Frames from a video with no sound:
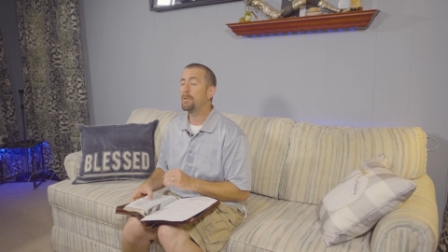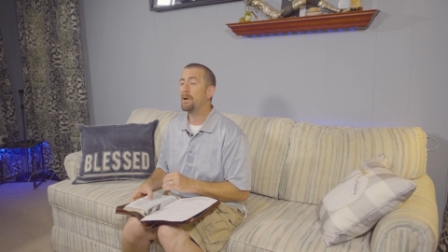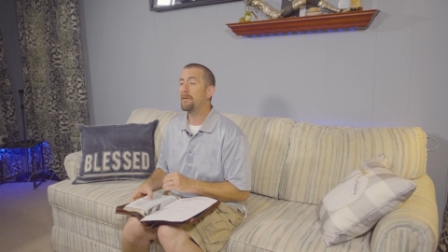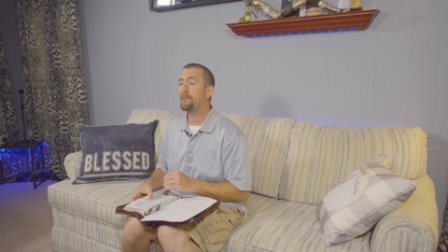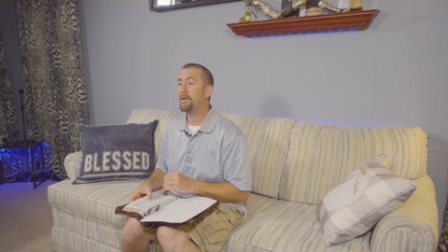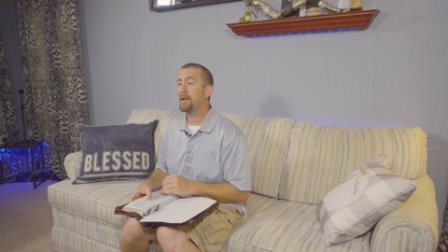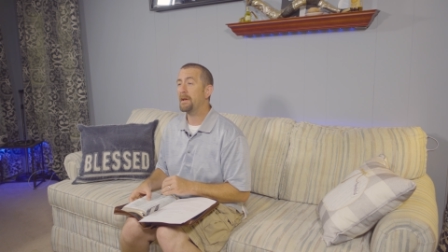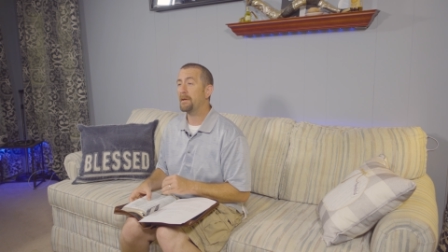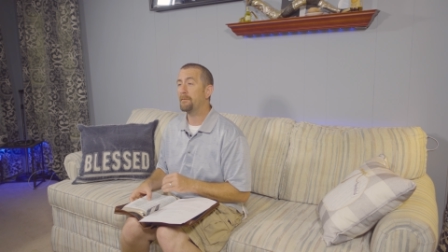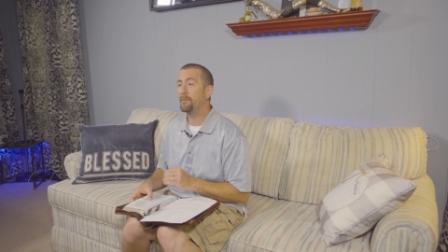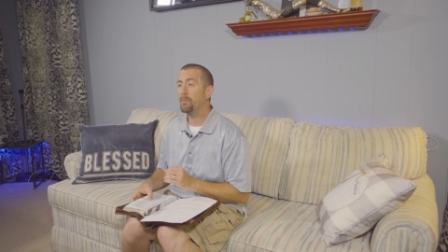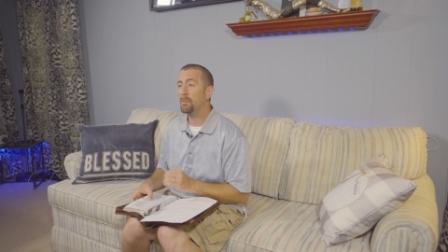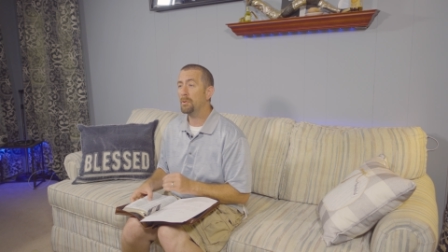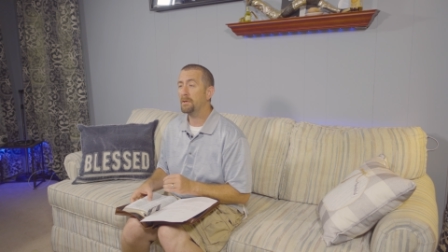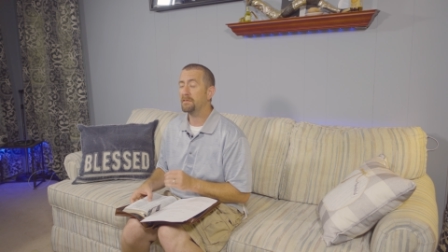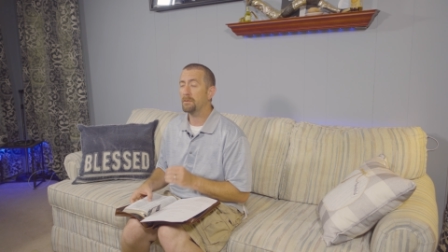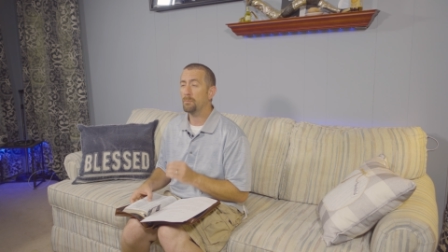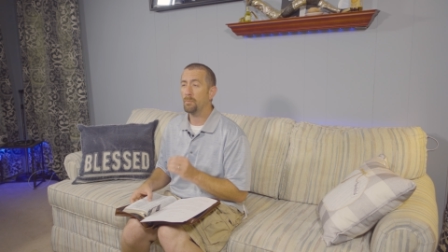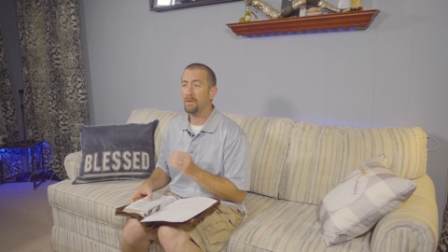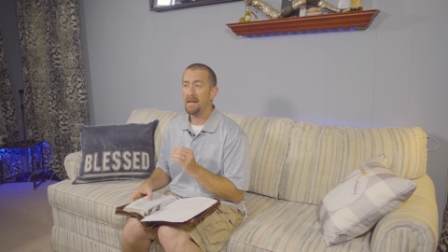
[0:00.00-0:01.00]
prophetic
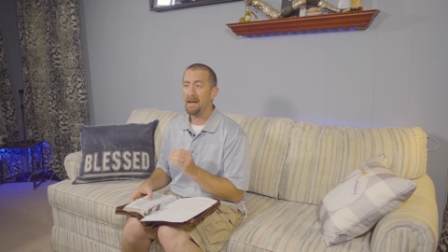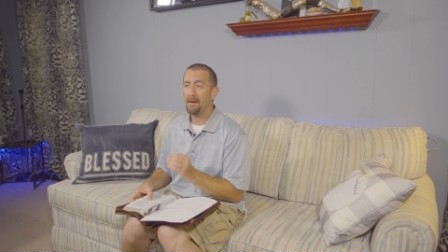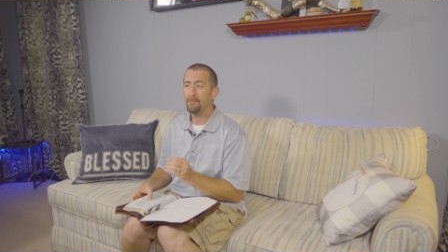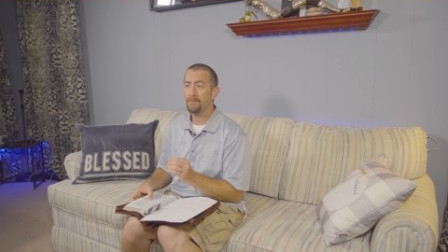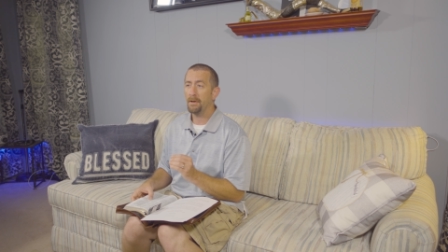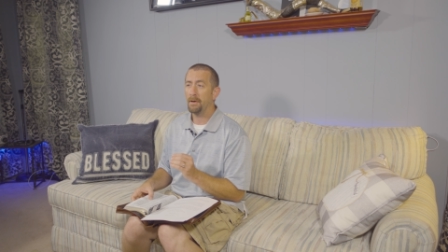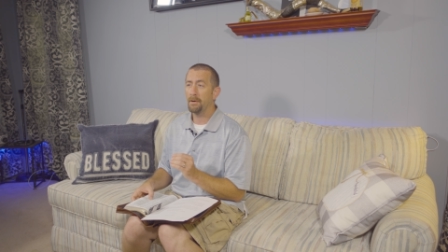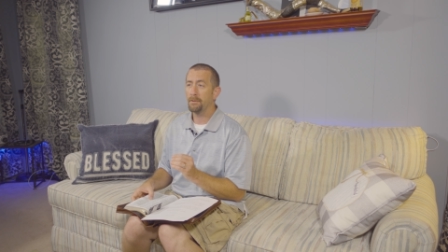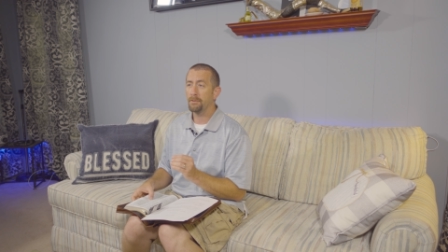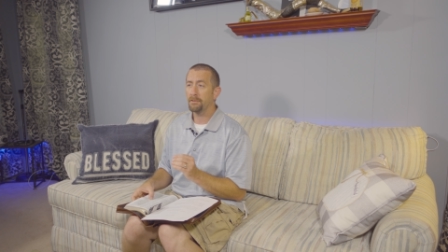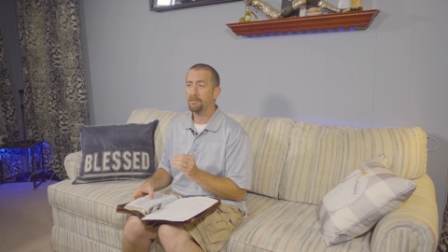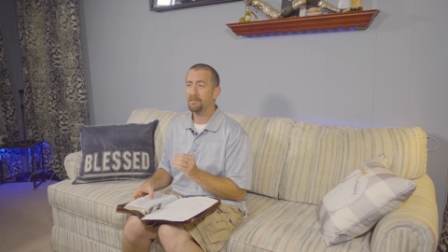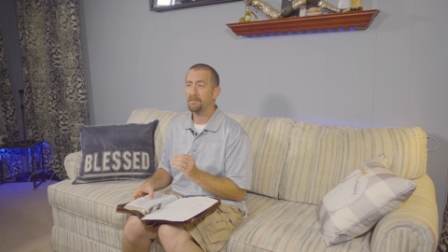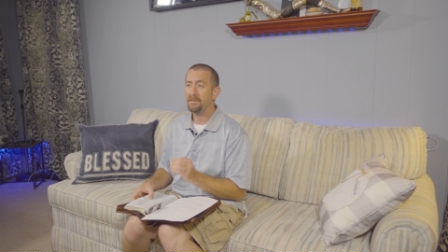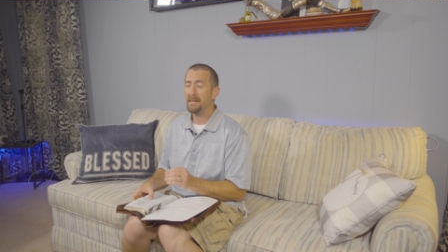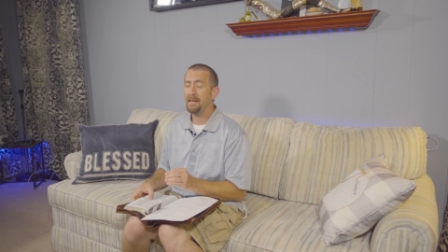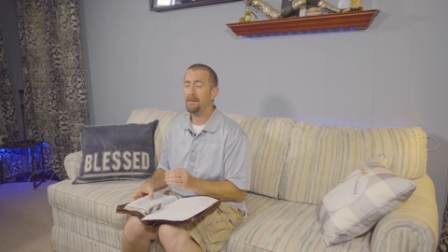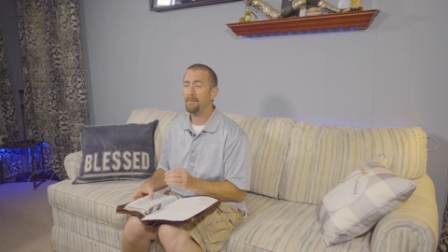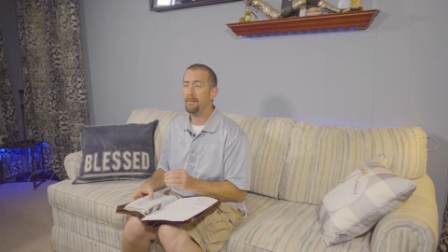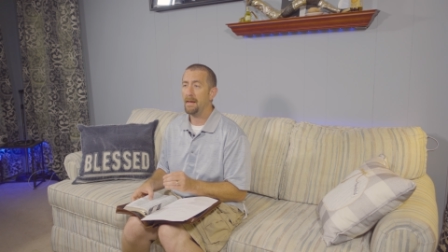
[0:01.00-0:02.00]
voice, and we have to
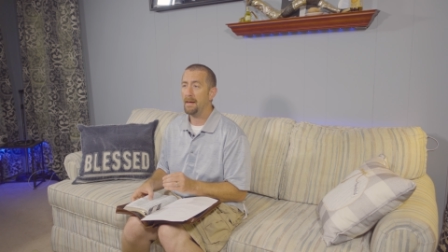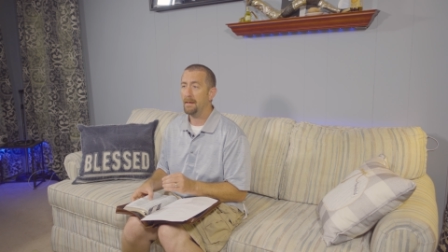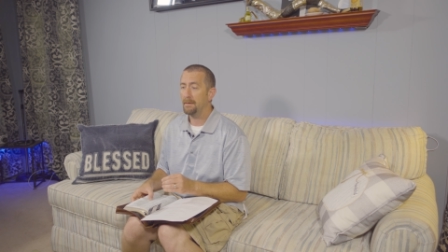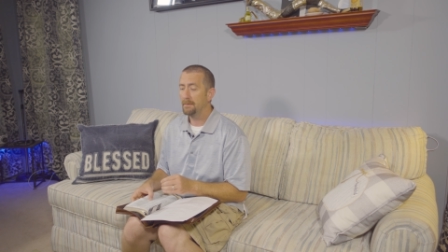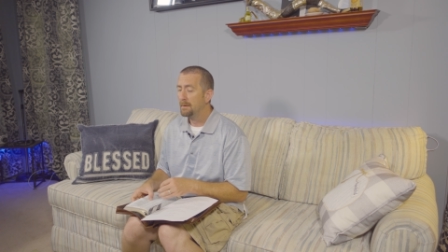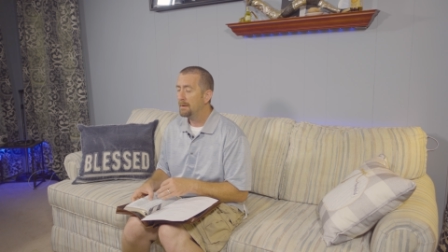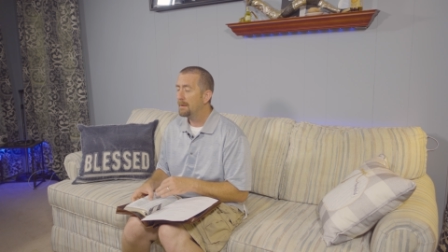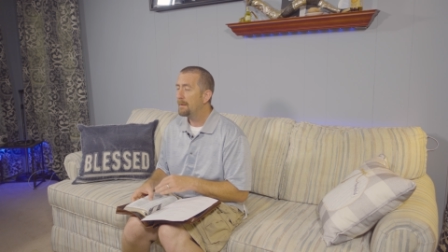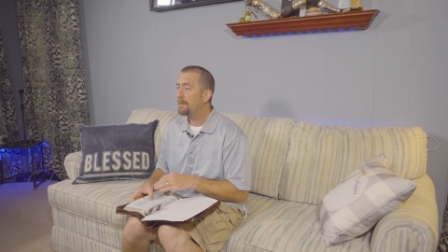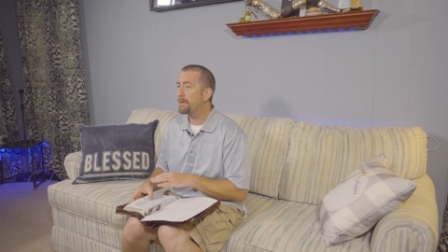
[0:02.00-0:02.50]
understand that.